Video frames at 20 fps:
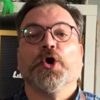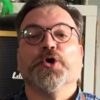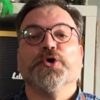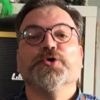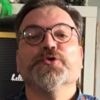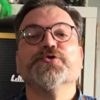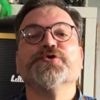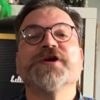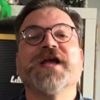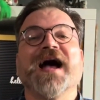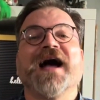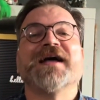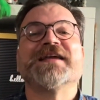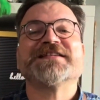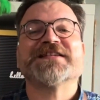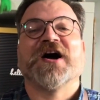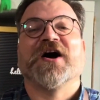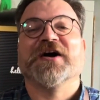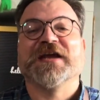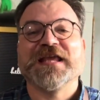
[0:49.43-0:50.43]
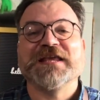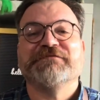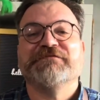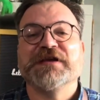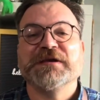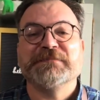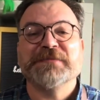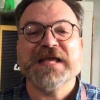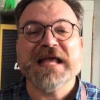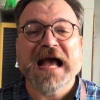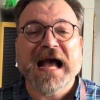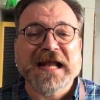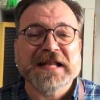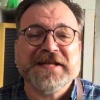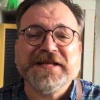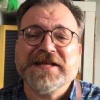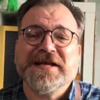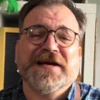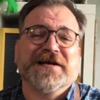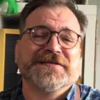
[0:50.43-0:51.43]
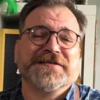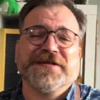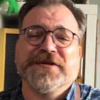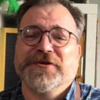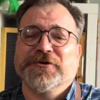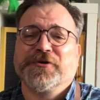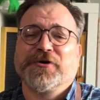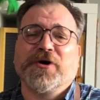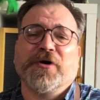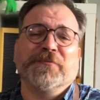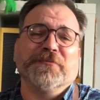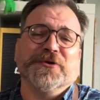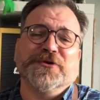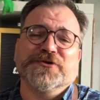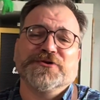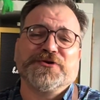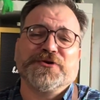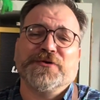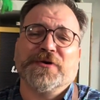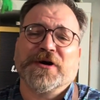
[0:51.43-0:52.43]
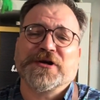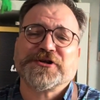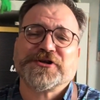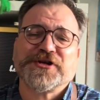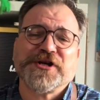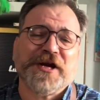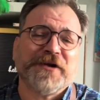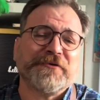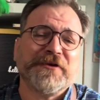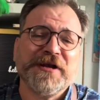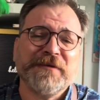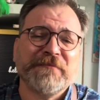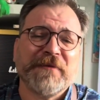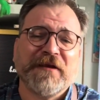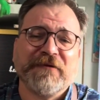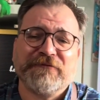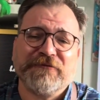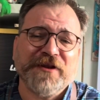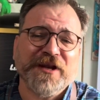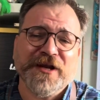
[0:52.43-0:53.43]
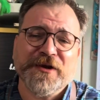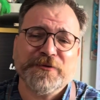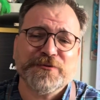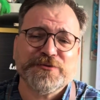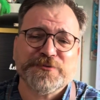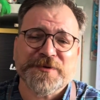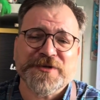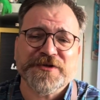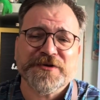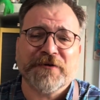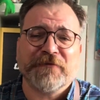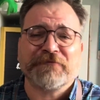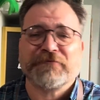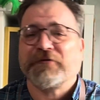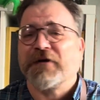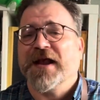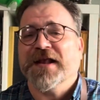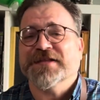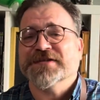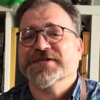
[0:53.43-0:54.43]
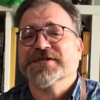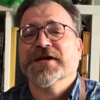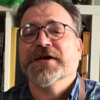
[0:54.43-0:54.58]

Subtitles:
You guys are giving me ideas in the comments. You are sharing my videos with your friends.